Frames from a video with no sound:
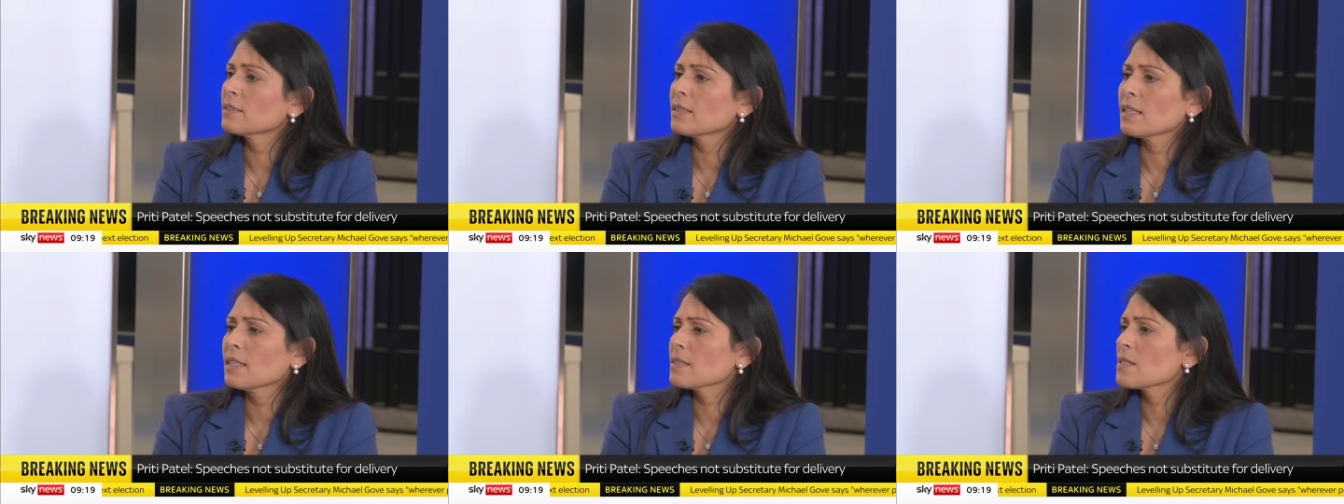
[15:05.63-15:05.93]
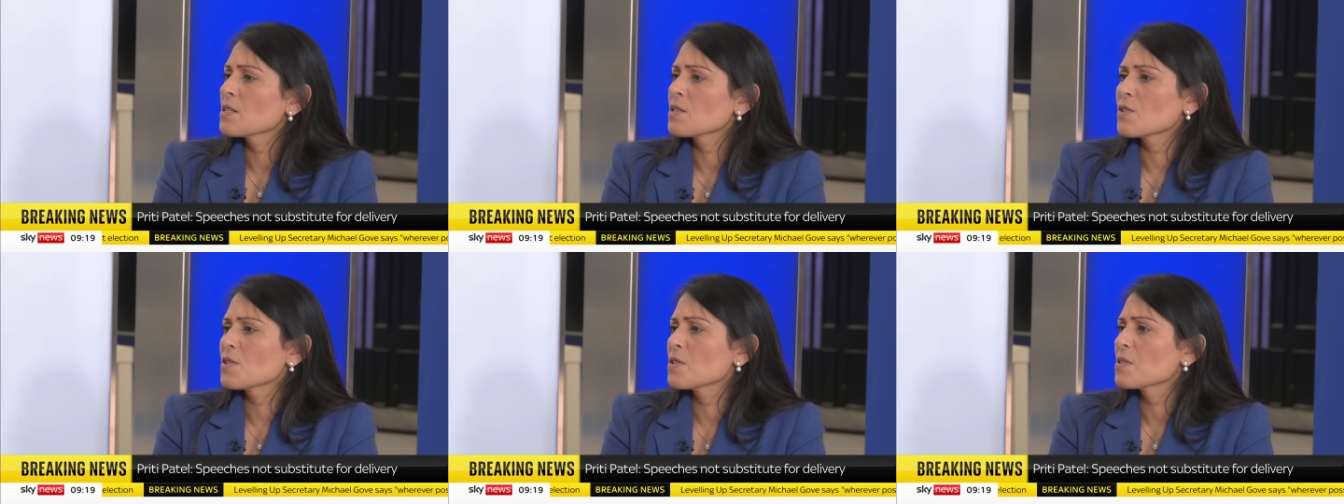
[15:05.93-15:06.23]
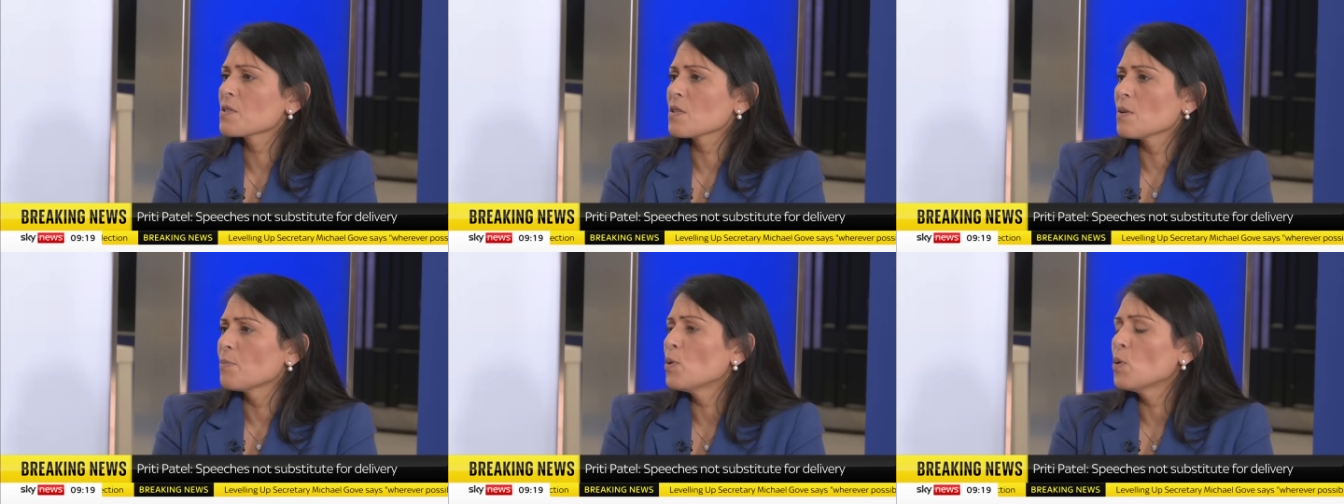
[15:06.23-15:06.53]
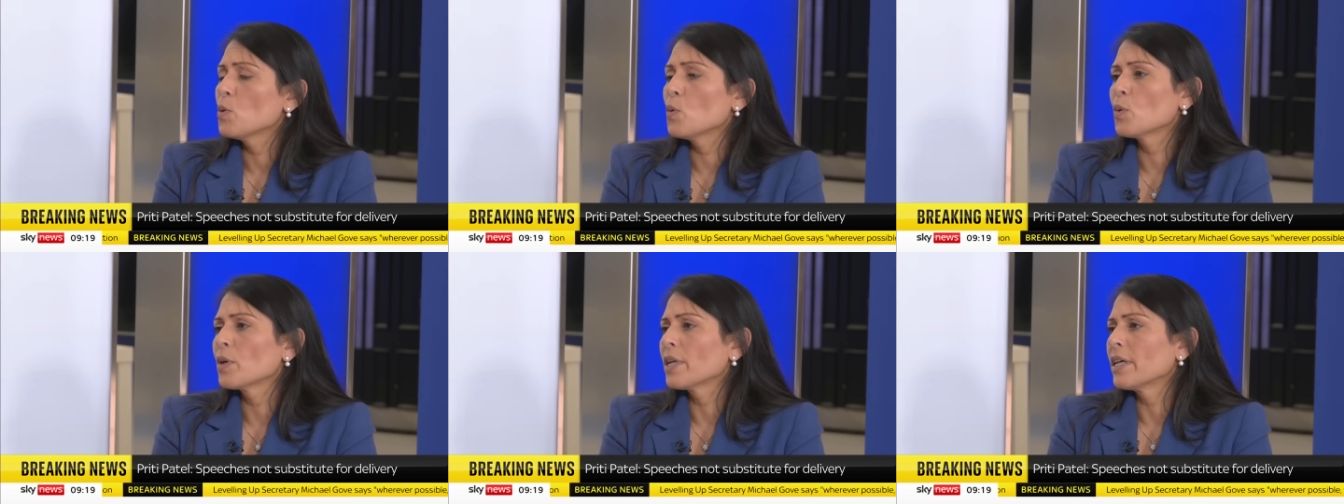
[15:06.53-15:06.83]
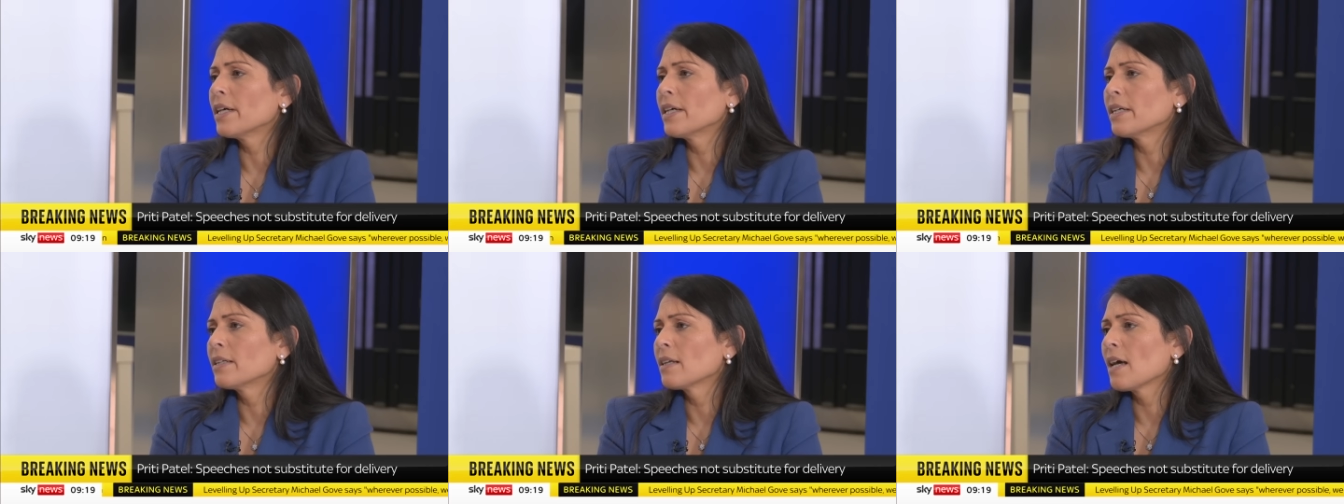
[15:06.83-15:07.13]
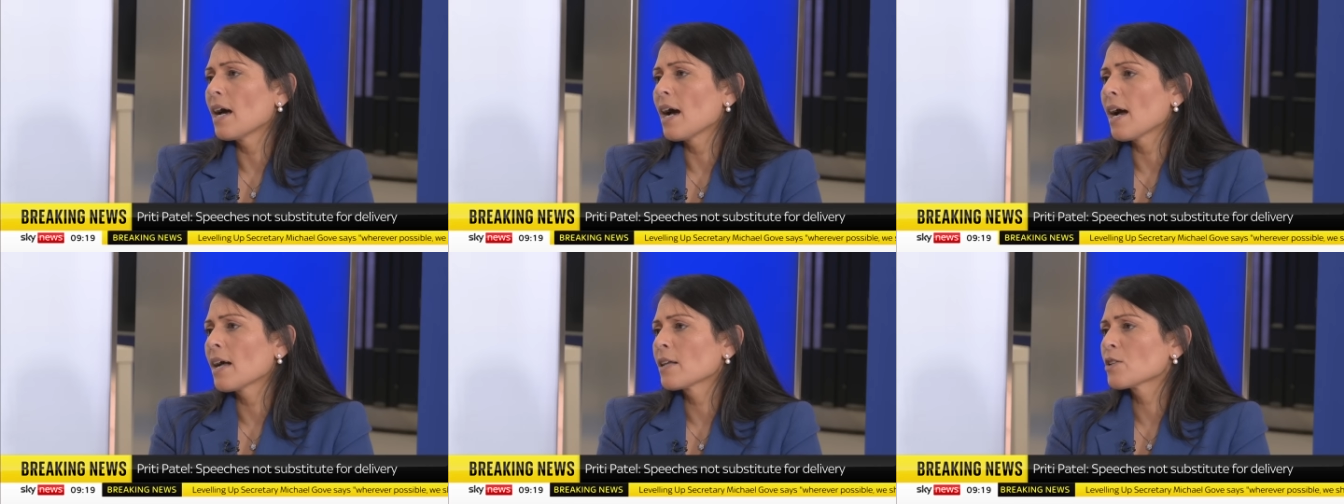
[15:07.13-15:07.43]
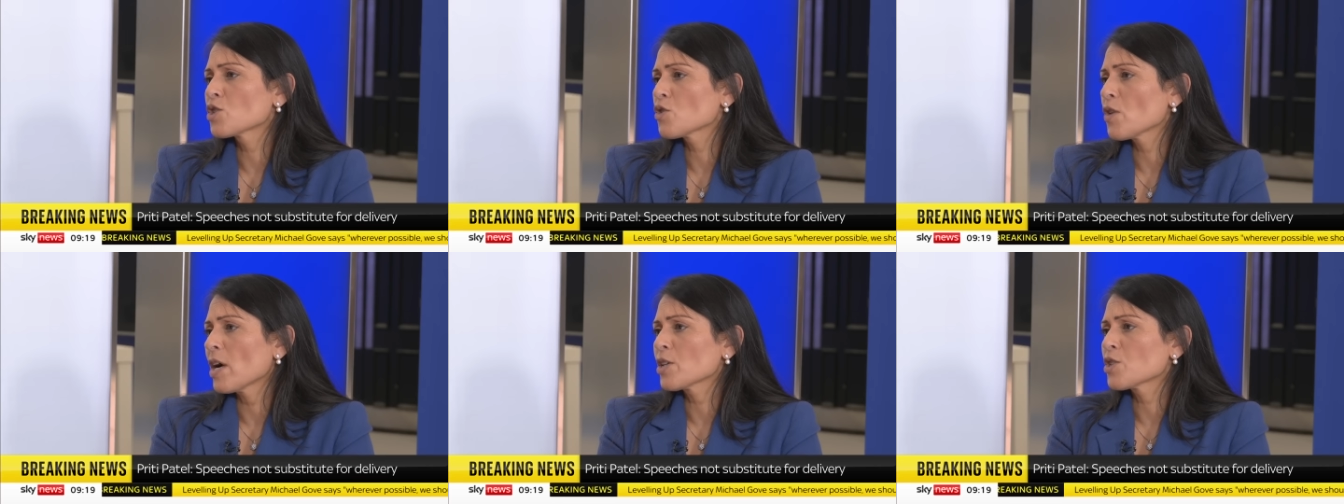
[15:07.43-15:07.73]
that's just appalling
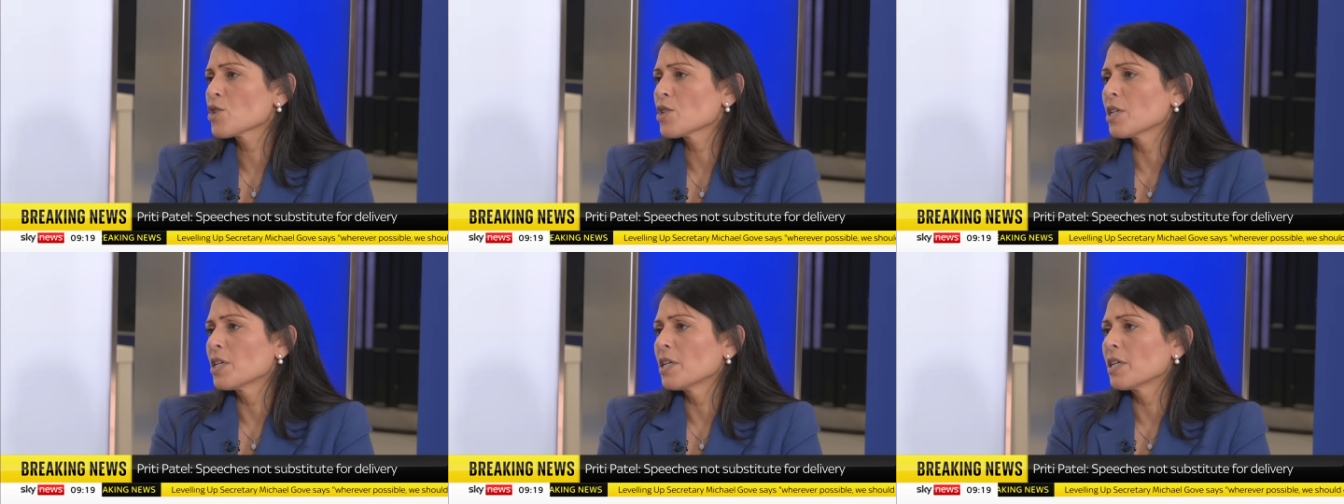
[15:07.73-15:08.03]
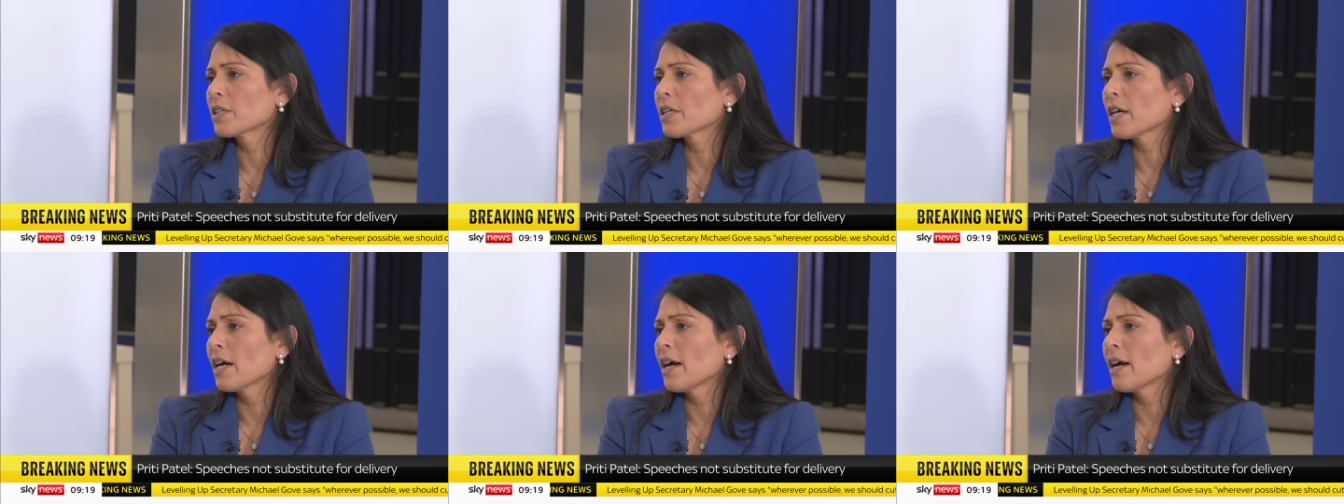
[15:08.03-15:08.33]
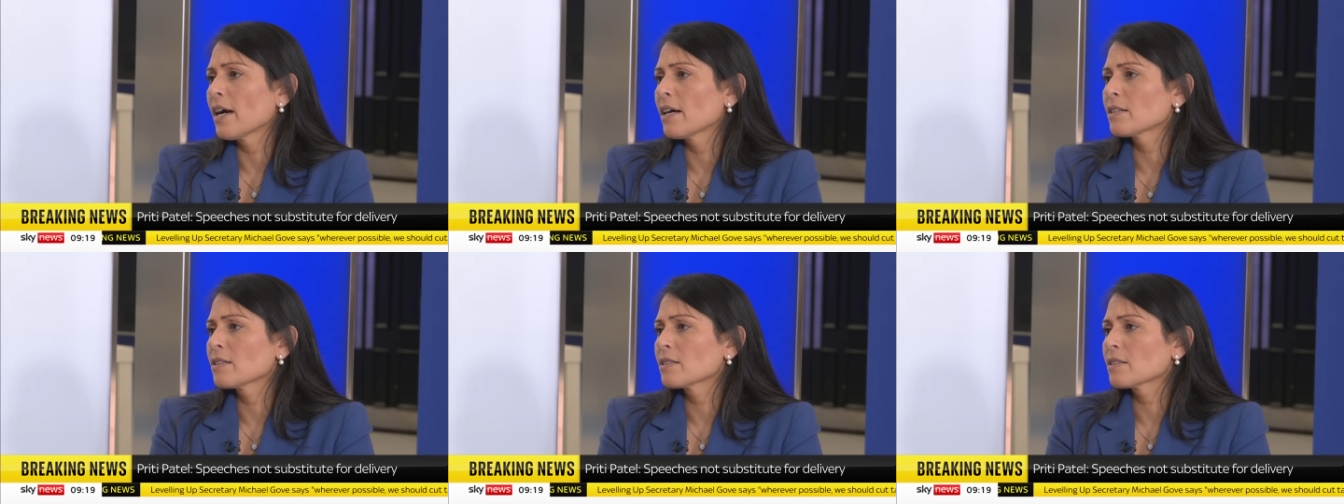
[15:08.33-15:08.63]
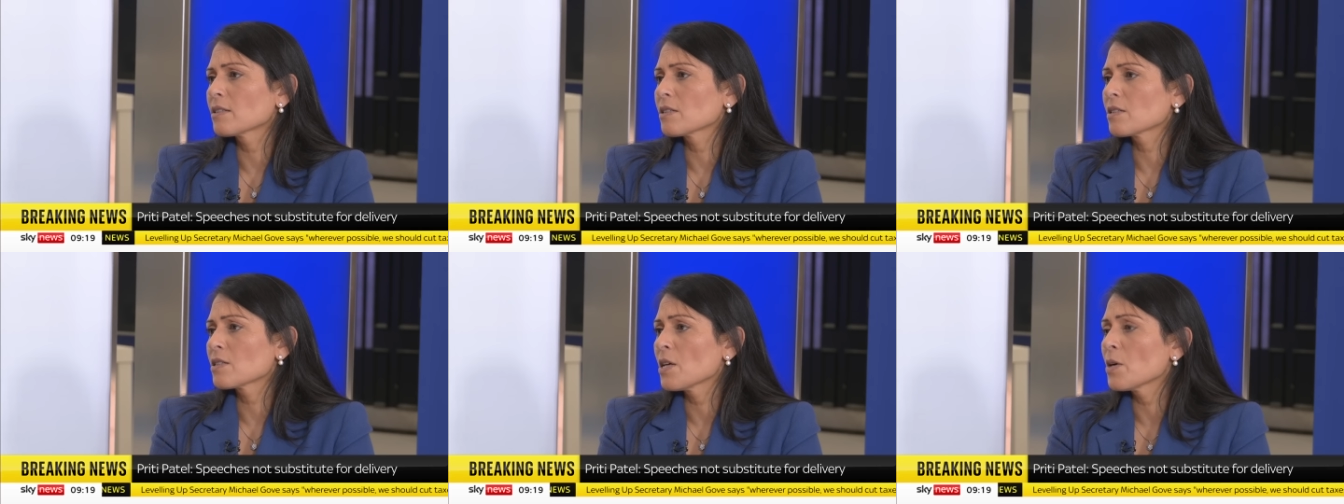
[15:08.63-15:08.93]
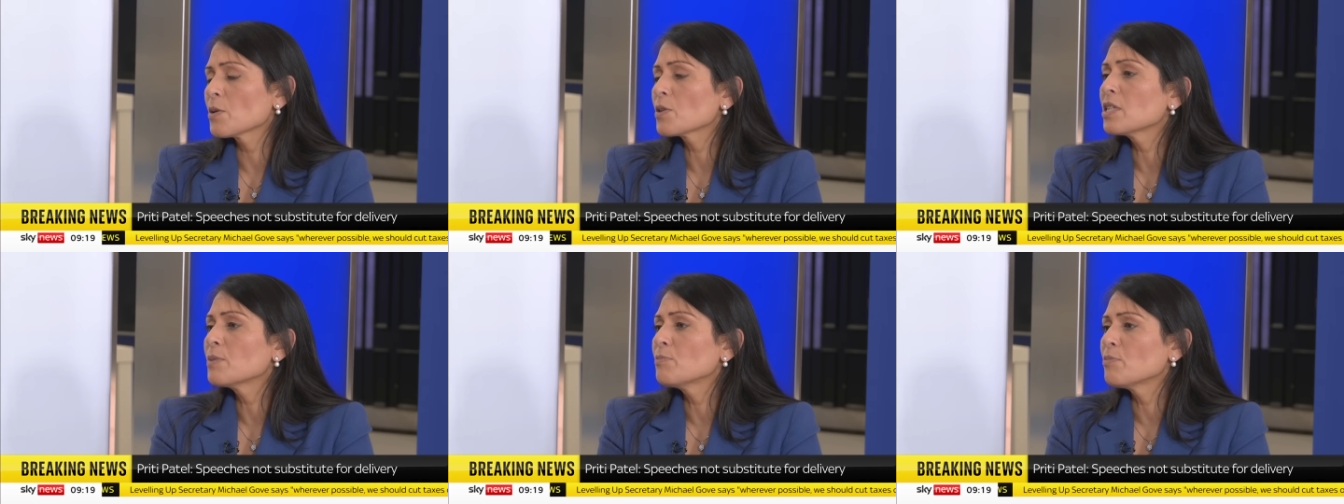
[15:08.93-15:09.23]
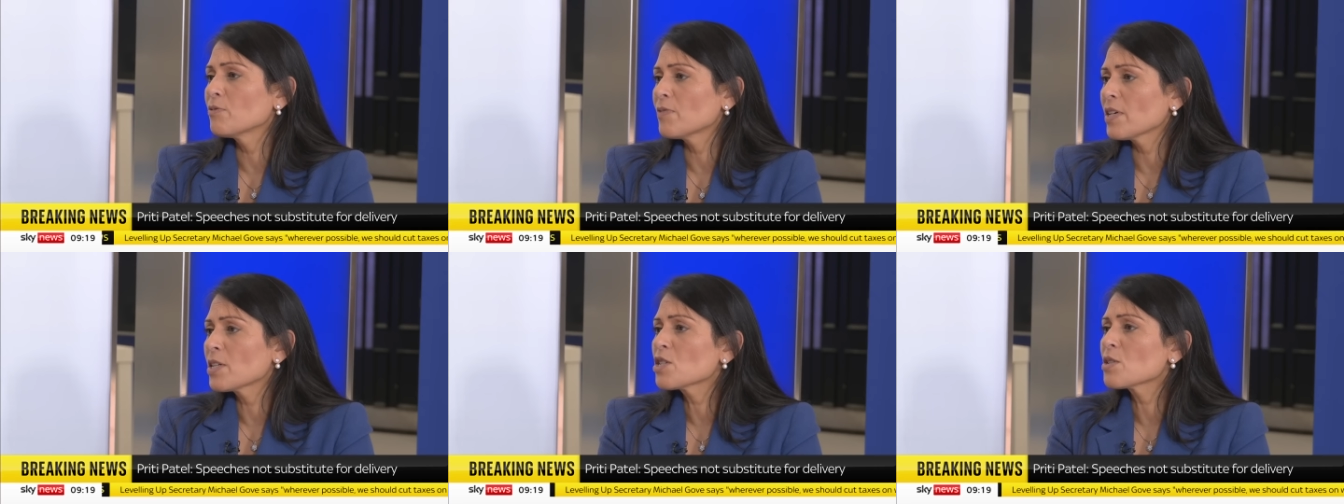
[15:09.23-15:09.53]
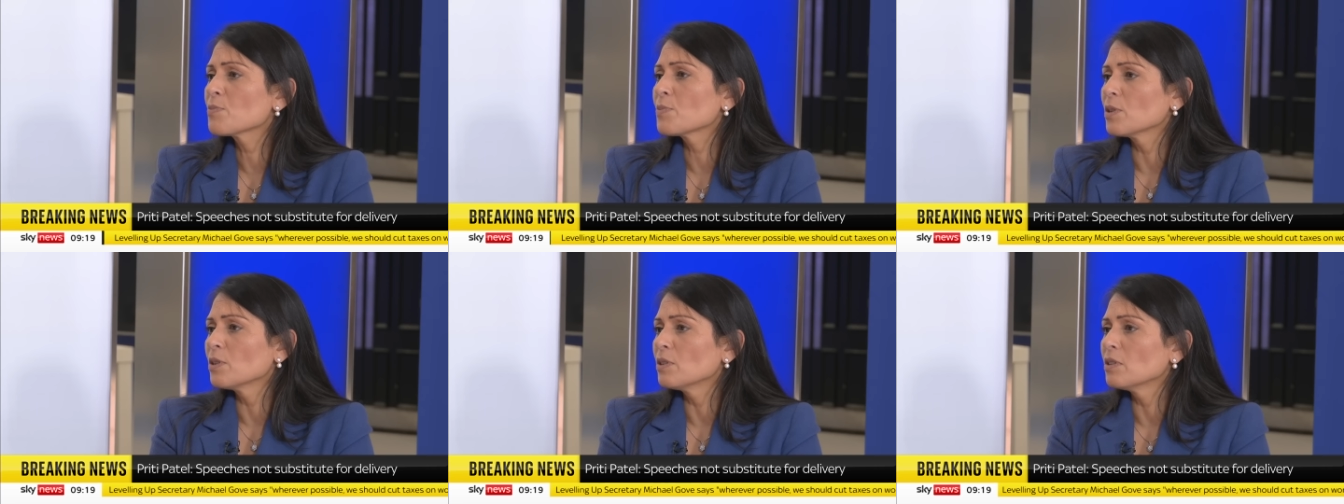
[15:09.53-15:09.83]
and tragic and totally
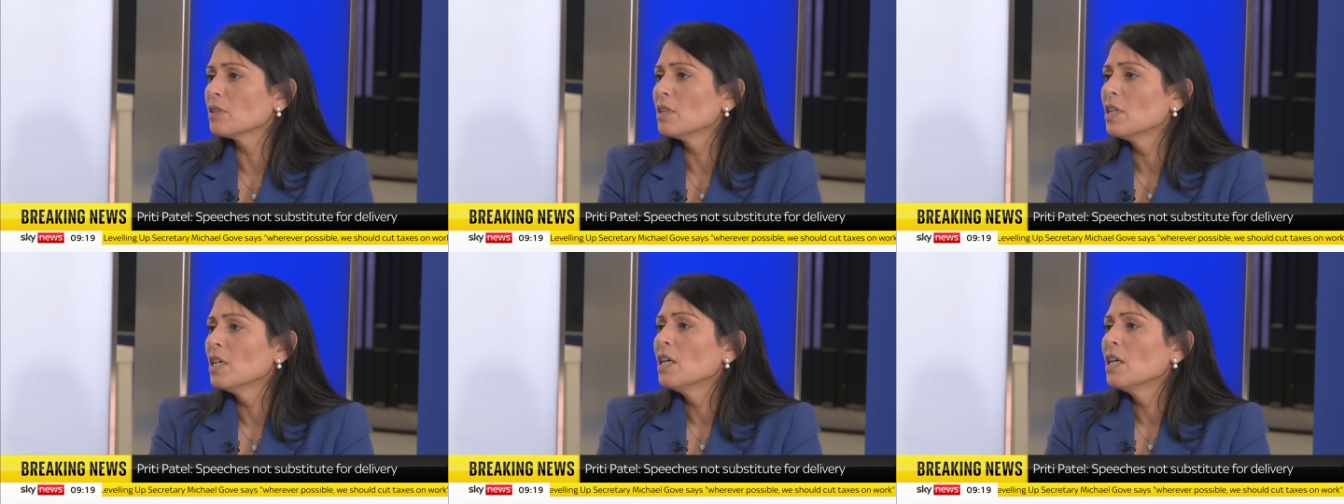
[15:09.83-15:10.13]
preventable.